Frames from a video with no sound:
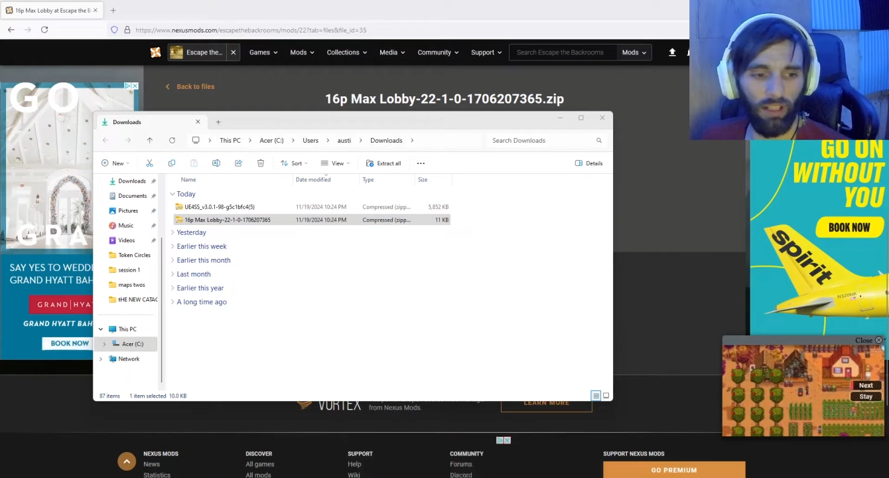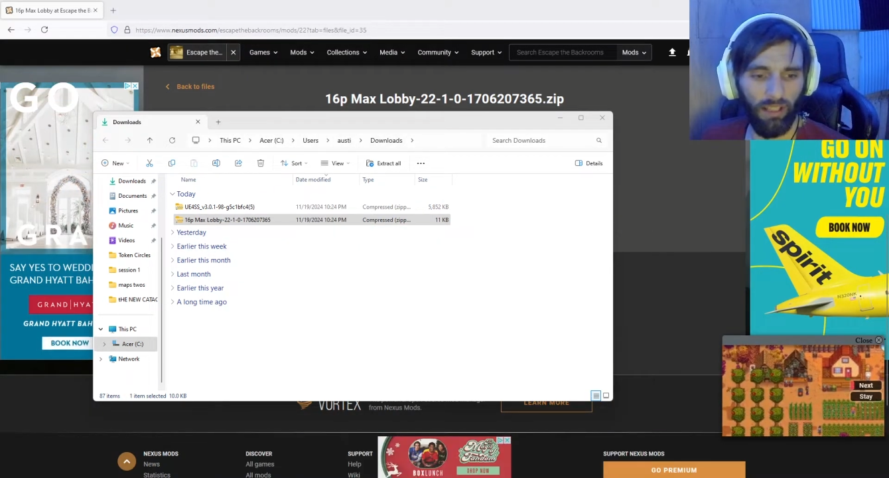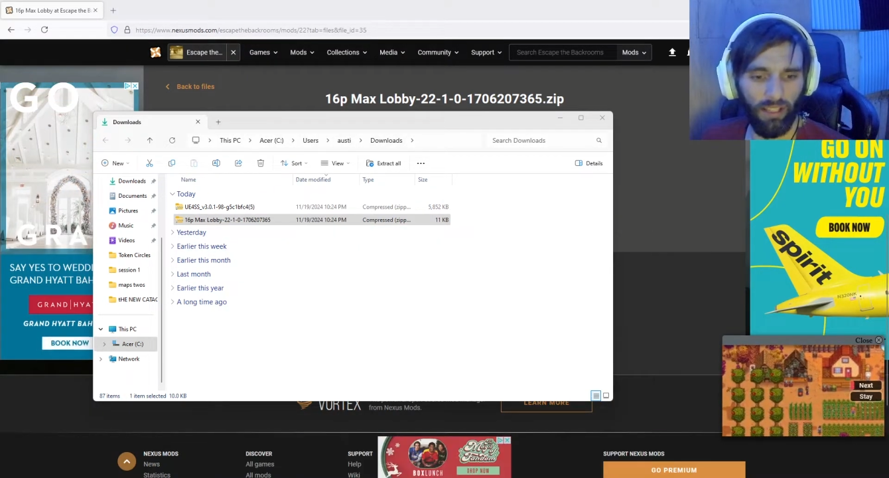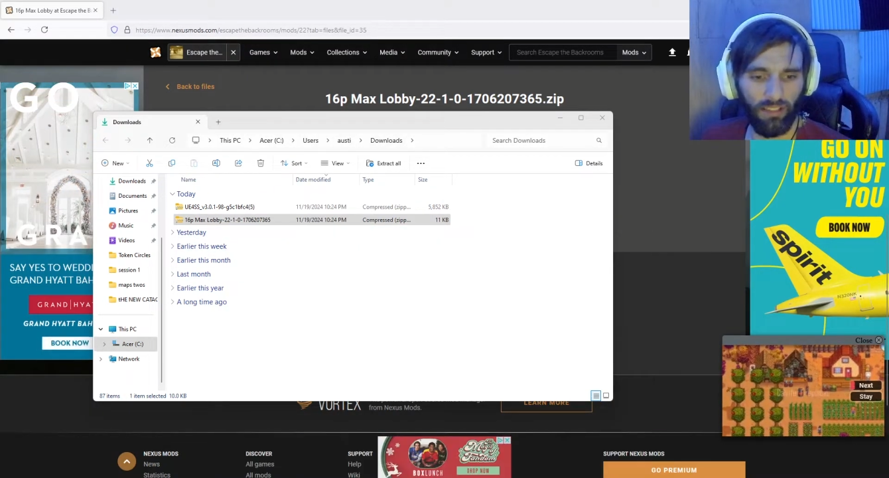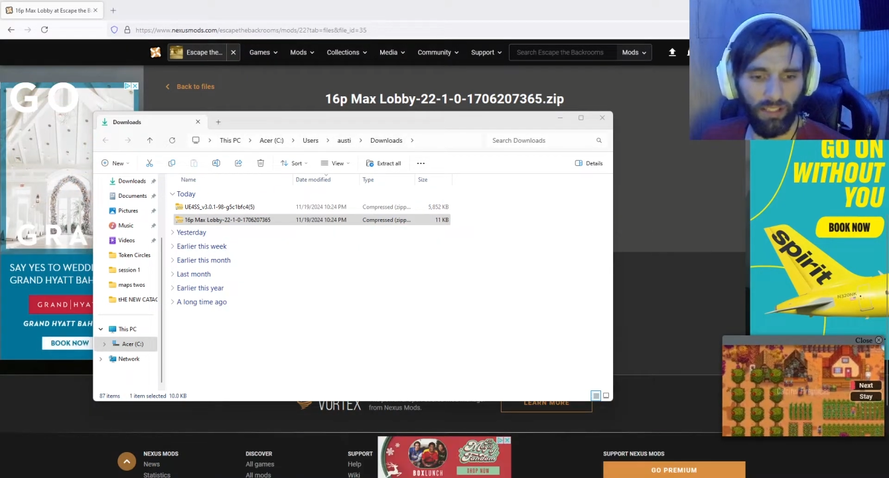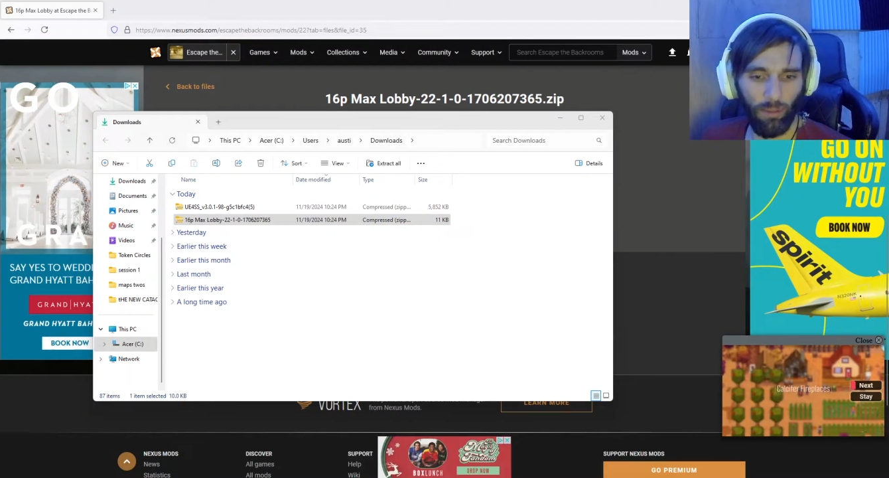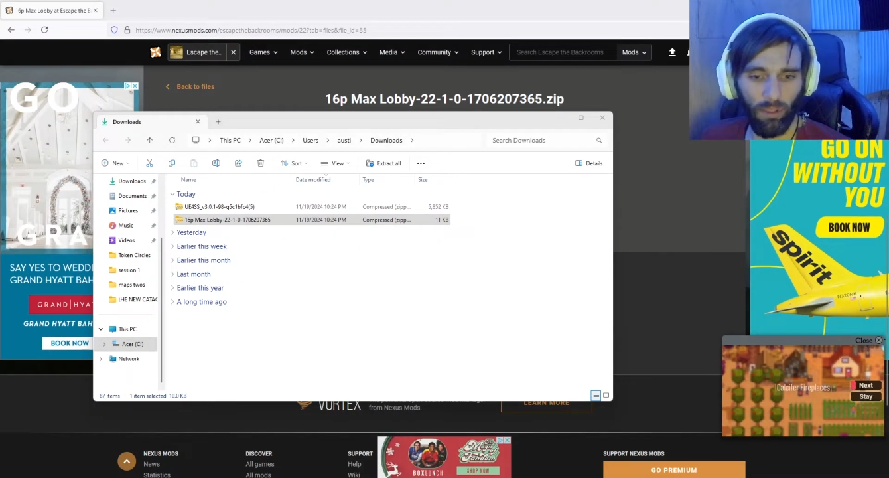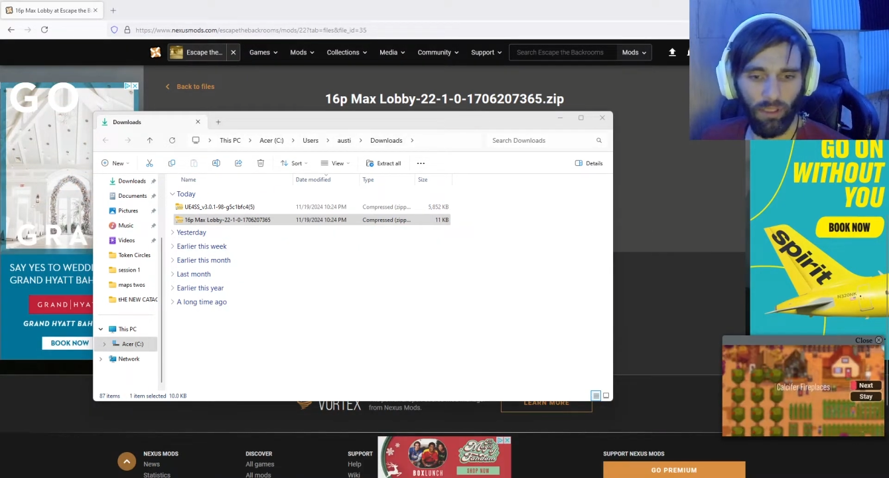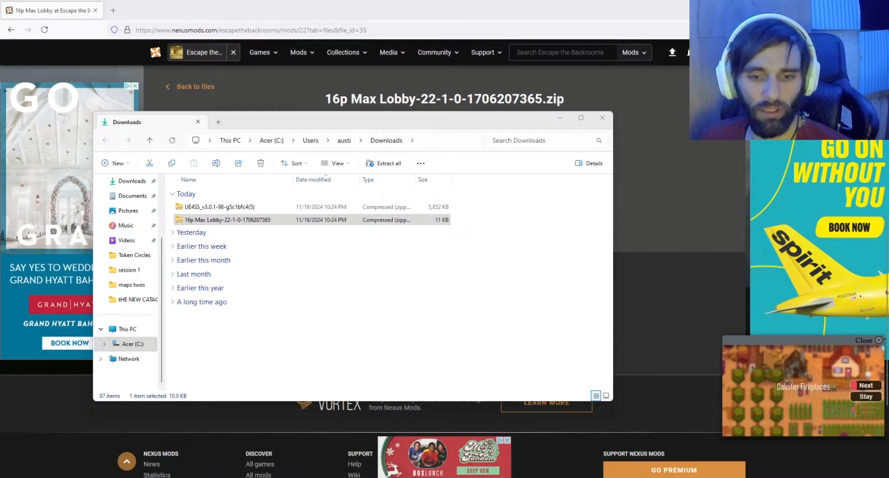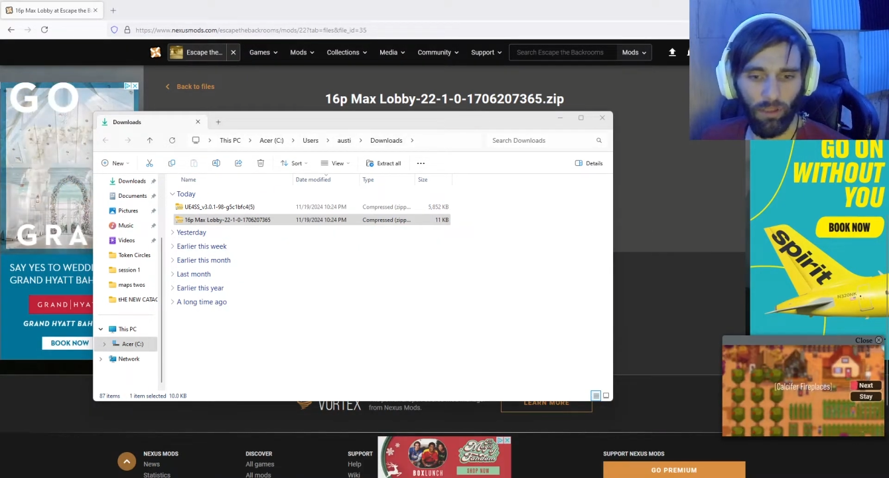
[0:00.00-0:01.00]
Next thing
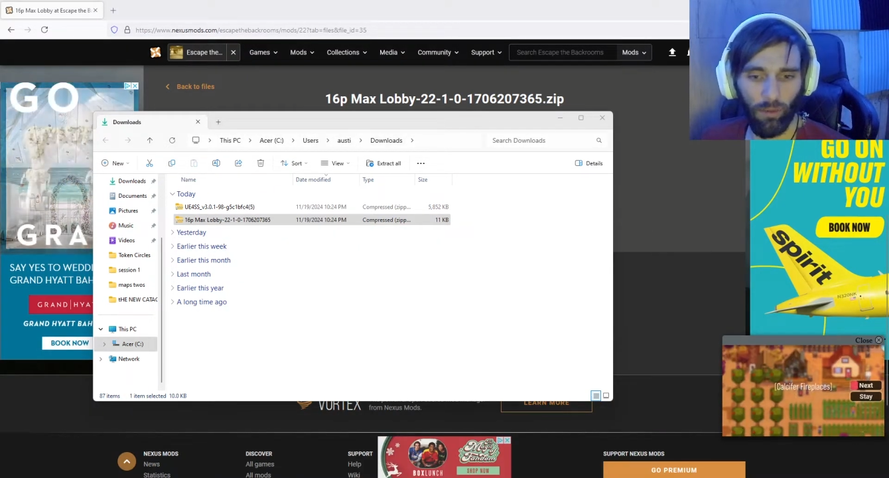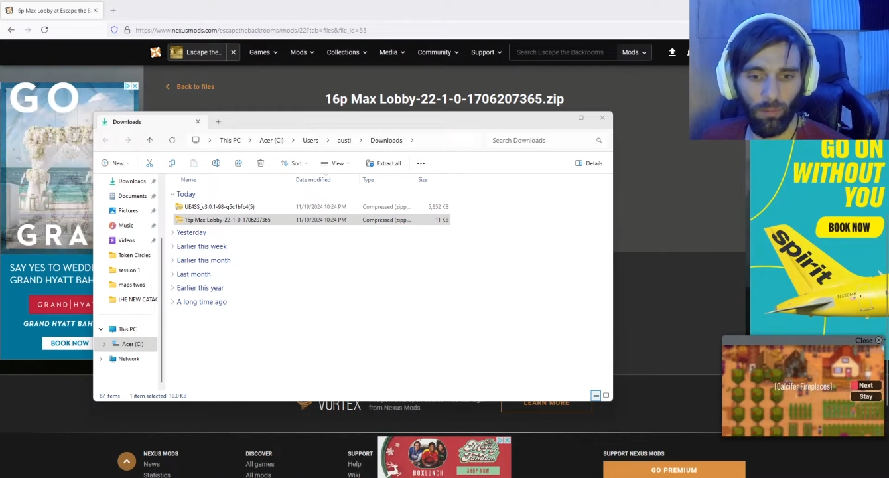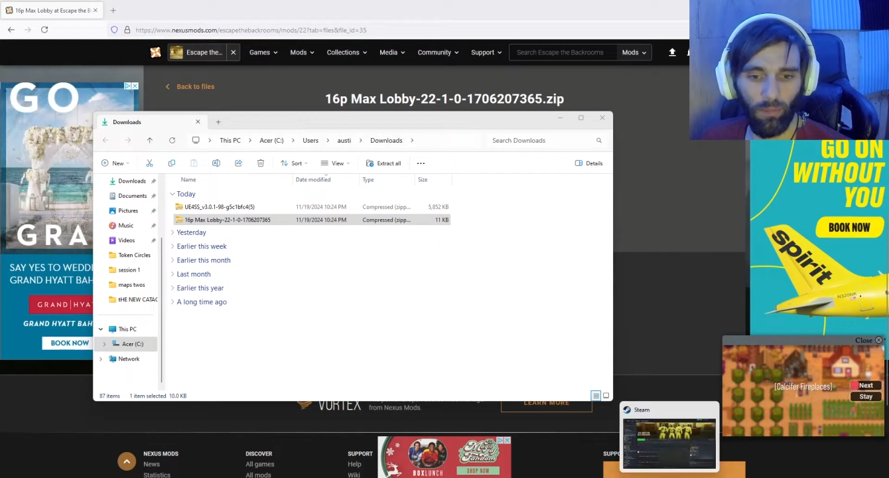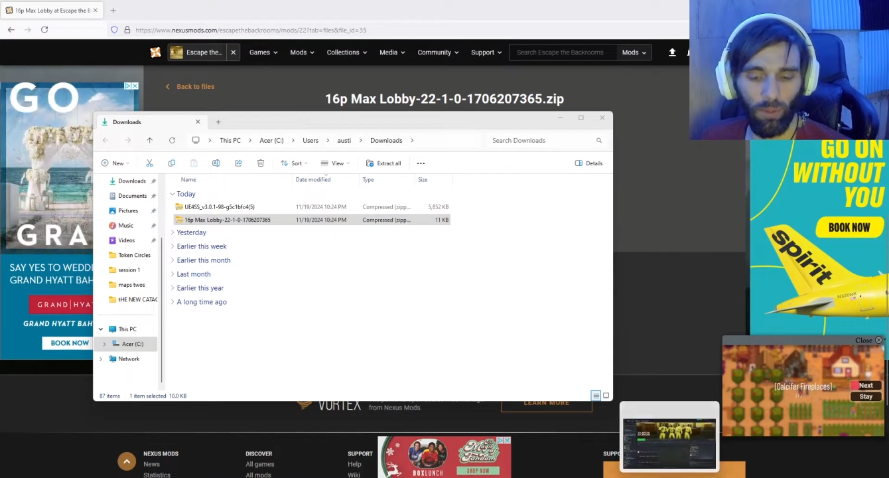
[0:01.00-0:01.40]
we're going to do,